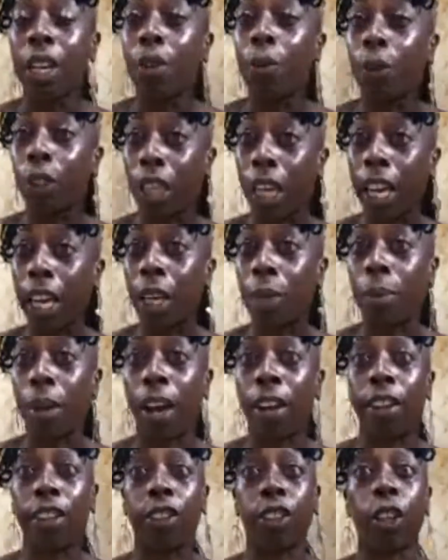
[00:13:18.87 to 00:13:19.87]
cared
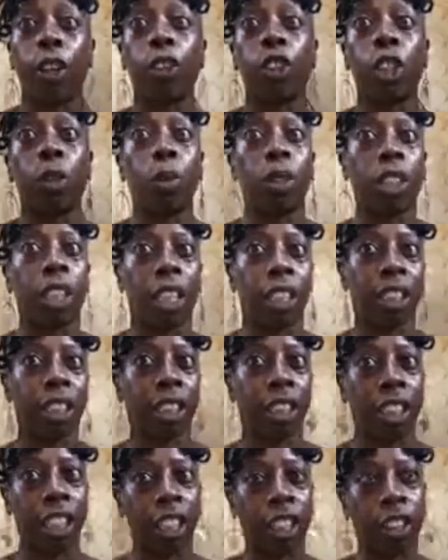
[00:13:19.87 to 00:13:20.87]
about her. She was getting
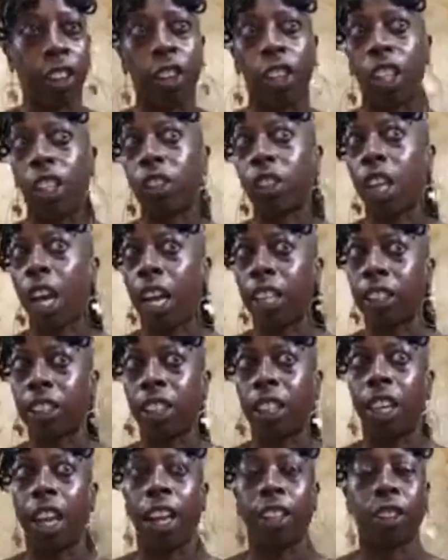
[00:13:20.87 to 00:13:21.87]
sicker. He was
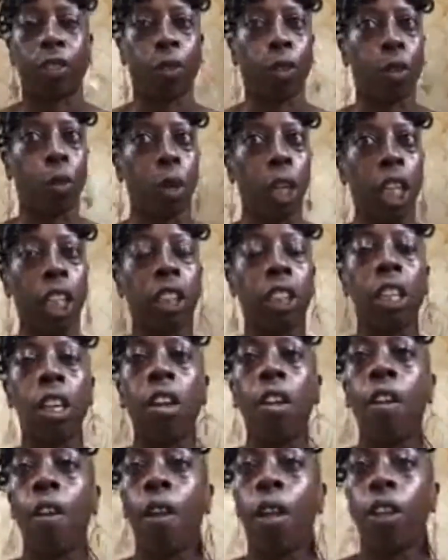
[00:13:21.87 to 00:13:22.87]
constantly, last few weeks,
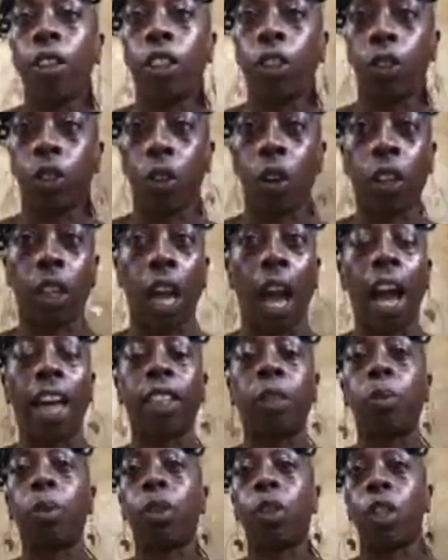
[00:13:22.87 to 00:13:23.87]
she was going to the
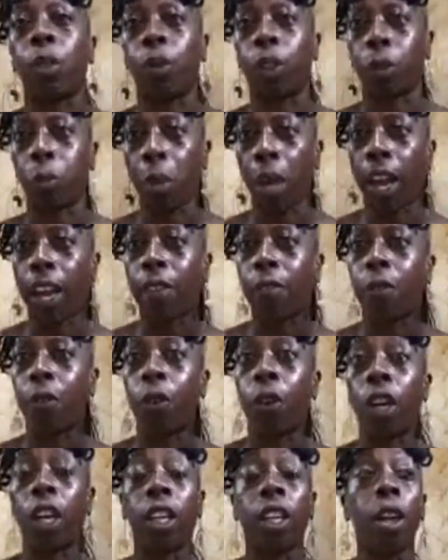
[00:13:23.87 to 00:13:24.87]
hospital. He was paying
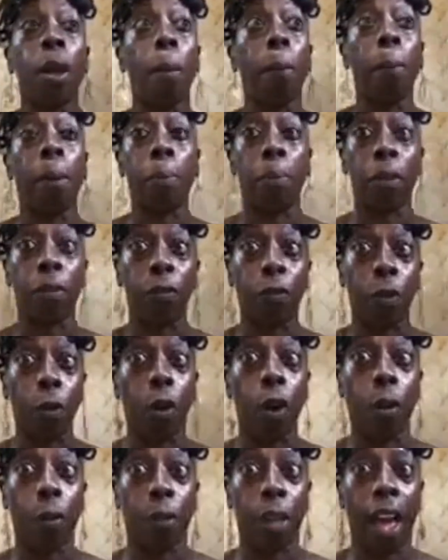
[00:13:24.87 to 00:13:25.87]
for it. But
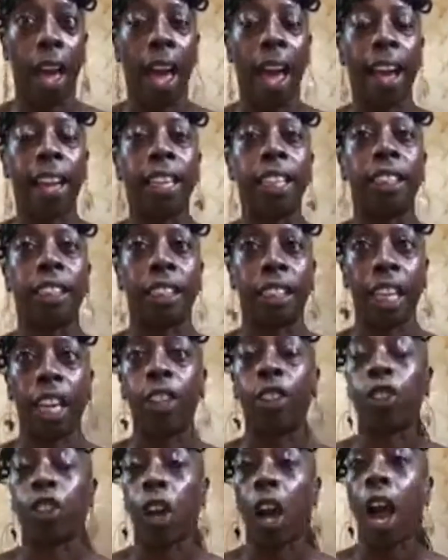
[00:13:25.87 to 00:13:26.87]
before that, he said,
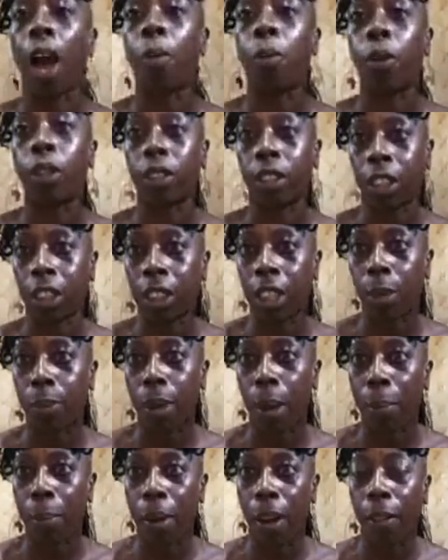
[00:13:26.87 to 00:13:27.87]
I went to see
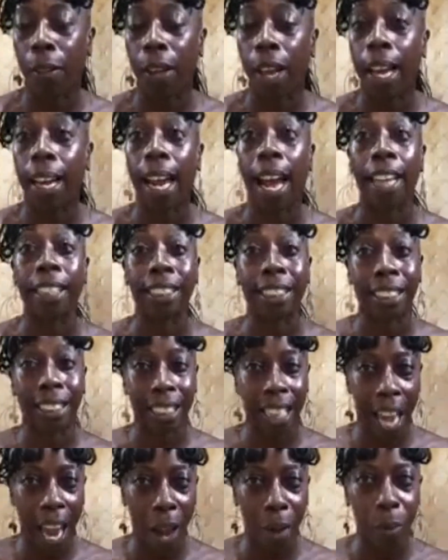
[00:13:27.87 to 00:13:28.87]
my mother and I
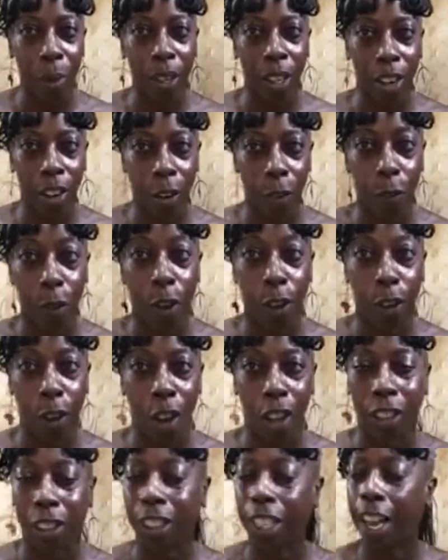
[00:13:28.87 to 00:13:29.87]
sat with her for a
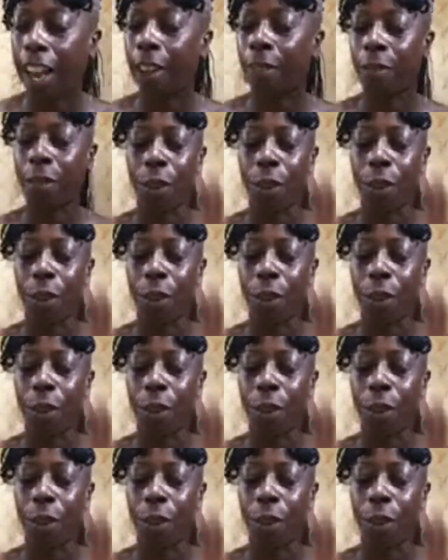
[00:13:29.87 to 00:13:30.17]
long time.